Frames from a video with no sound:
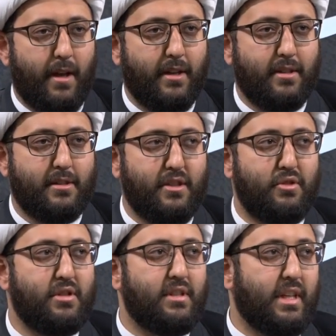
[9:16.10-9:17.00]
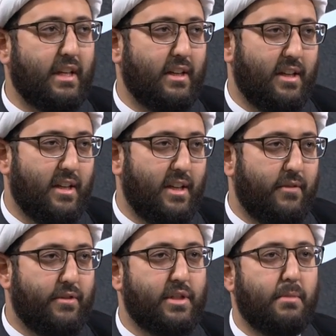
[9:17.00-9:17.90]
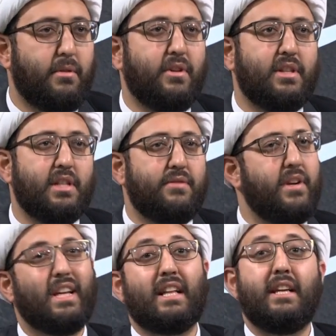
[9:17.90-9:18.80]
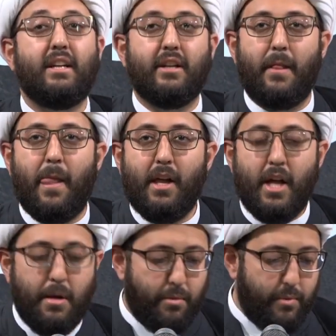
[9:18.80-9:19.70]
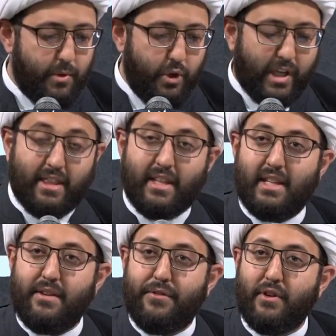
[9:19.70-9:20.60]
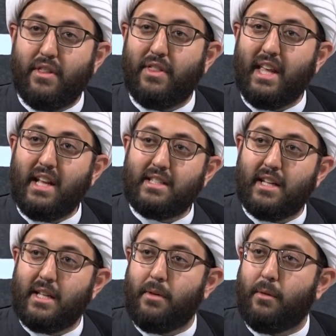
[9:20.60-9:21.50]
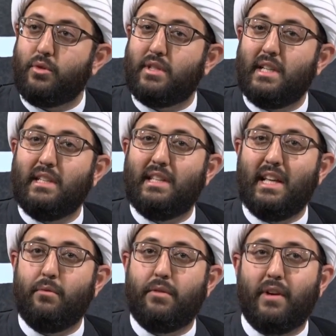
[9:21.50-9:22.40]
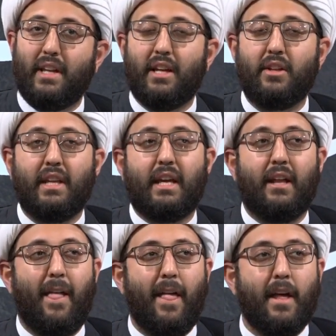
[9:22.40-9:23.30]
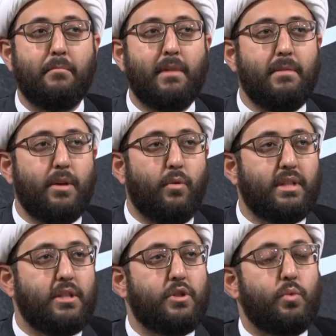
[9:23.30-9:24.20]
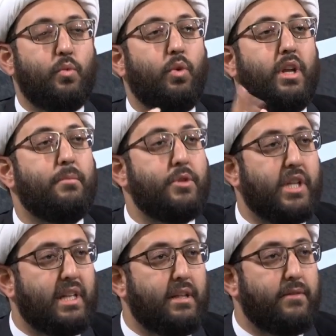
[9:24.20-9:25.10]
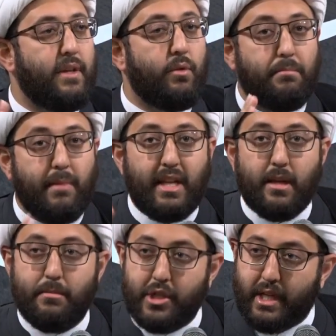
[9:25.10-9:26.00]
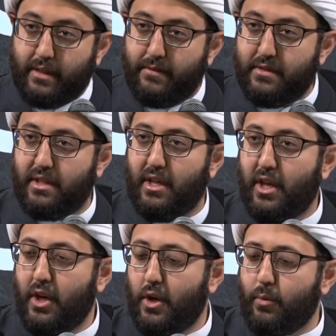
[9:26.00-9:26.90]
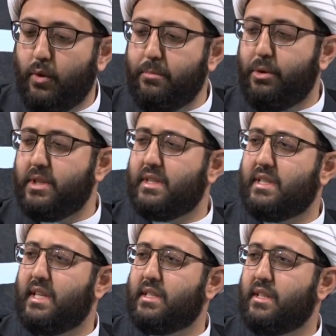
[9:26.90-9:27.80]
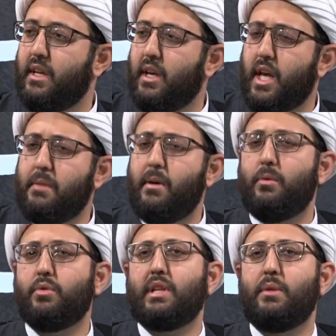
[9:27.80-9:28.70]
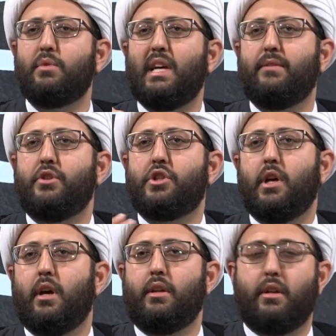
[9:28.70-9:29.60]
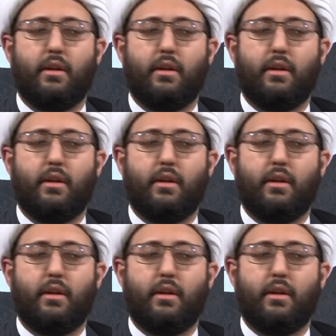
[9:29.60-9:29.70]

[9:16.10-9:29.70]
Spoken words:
It's interesting. For some of us, it's very clear. But when we look at the different things that Imam Hussein did, we find out that maybe it wasn't just one objective. There were many objectives. One person says Imam Hussein was after Shahada.